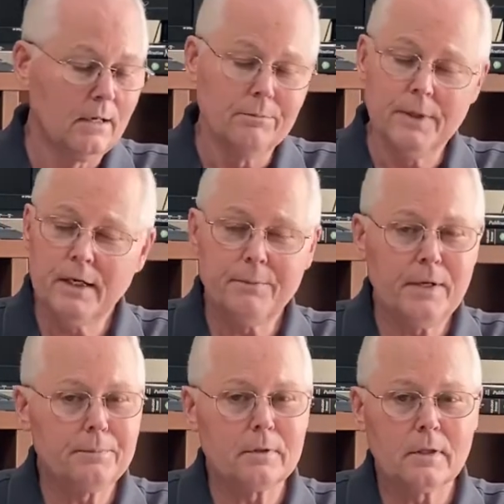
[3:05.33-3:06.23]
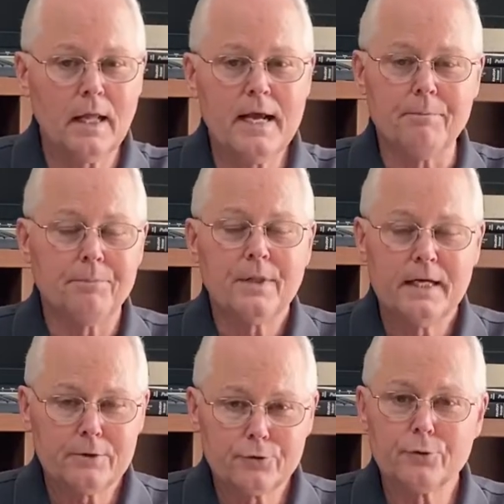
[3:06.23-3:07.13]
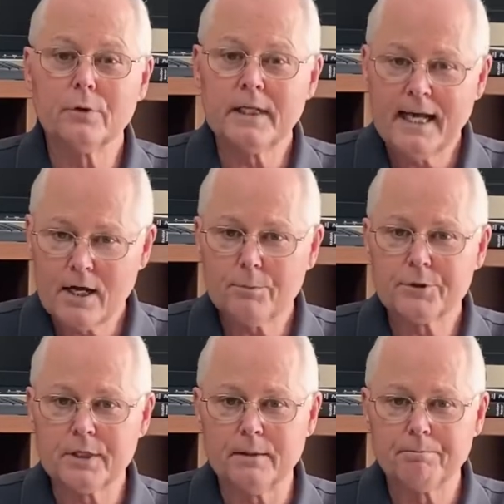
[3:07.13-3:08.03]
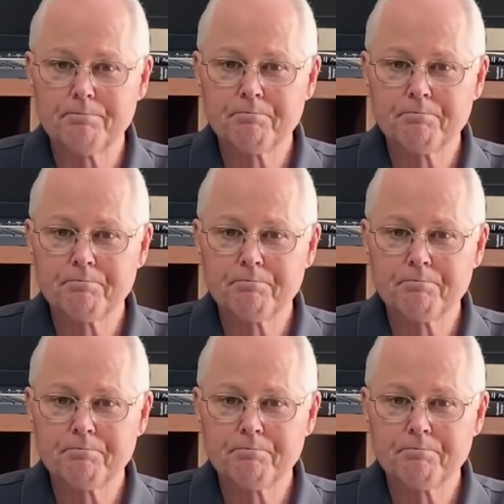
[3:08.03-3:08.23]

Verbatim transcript: many people claim it truly helps them.